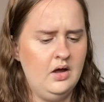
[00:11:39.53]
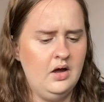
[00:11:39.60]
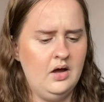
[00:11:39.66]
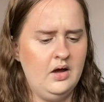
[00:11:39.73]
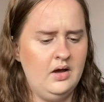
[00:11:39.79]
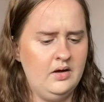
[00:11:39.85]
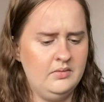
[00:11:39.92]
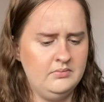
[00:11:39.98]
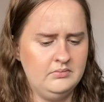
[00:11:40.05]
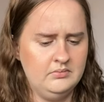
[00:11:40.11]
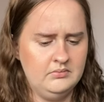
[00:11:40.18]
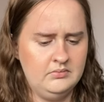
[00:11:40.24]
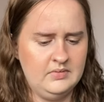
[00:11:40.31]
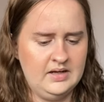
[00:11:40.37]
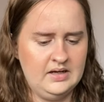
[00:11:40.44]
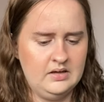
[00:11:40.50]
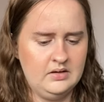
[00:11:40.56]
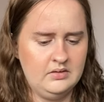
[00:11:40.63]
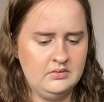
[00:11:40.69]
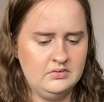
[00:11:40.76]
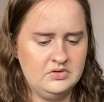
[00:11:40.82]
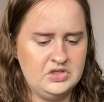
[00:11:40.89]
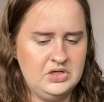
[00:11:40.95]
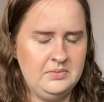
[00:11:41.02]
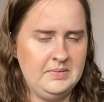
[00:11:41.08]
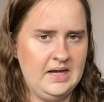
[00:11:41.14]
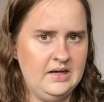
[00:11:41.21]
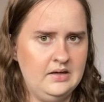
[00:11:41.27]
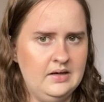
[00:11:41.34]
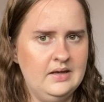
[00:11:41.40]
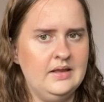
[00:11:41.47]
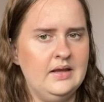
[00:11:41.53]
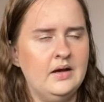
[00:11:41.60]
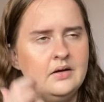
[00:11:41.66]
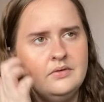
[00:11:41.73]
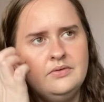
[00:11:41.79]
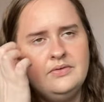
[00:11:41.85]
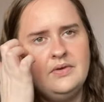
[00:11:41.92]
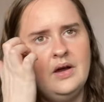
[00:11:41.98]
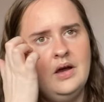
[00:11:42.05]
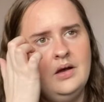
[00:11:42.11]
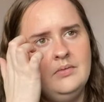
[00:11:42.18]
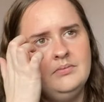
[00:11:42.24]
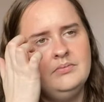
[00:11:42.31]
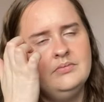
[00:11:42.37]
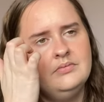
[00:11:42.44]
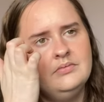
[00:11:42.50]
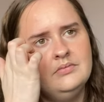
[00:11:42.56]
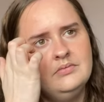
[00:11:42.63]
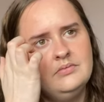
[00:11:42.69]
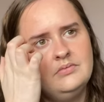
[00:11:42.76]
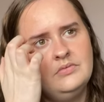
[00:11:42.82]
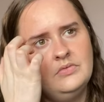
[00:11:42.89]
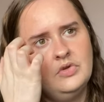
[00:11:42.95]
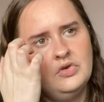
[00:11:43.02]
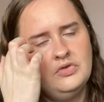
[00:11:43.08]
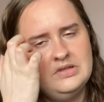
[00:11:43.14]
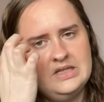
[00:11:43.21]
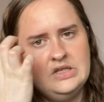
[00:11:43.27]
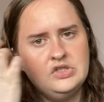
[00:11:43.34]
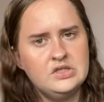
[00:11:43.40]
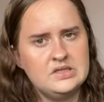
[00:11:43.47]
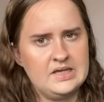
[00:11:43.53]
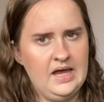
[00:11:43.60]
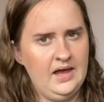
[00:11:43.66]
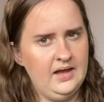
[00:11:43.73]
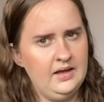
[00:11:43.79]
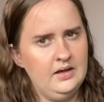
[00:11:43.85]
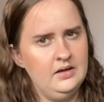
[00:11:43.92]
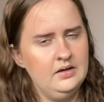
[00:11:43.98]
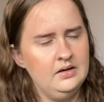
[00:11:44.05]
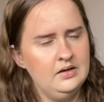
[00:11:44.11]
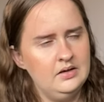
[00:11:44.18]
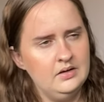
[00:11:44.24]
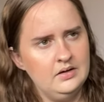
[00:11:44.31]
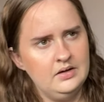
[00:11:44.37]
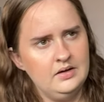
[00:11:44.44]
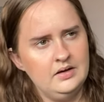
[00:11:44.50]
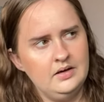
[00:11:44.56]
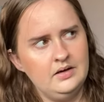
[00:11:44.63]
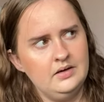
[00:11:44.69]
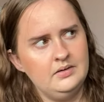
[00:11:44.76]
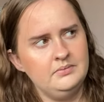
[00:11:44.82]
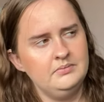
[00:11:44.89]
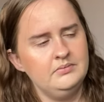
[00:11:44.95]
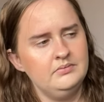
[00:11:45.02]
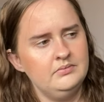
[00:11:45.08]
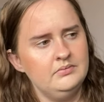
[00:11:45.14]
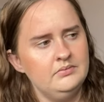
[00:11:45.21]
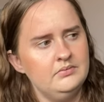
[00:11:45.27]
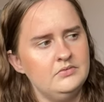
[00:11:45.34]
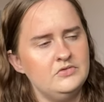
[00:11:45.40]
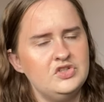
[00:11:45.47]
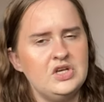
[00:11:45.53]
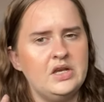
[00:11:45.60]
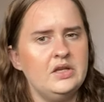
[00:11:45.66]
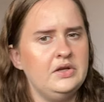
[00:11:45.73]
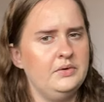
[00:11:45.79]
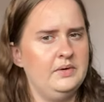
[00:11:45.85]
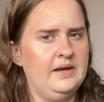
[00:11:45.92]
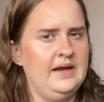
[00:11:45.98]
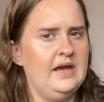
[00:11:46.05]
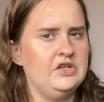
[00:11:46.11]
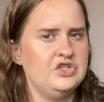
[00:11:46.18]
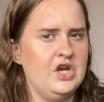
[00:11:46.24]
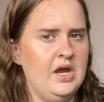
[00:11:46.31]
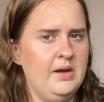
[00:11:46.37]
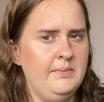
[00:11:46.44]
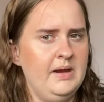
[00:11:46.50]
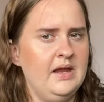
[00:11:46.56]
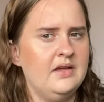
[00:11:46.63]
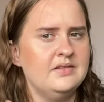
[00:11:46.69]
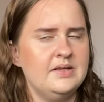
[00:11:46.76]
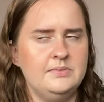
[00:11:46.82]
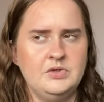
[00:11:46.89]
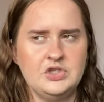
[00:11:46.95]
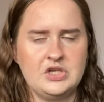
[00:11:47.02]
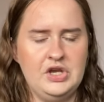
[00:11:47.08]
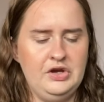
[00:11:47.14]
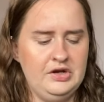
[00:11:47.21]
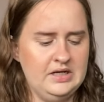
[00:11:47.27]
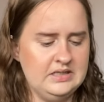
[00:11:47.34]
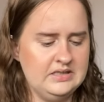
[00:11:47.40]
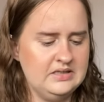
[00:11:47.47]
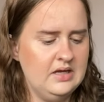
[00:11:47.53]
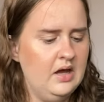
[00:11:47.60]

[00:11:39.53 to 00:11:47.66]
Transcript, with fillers: um, like two men in love, um, or is it just gay? um, genuinely educate me because I'm just curious.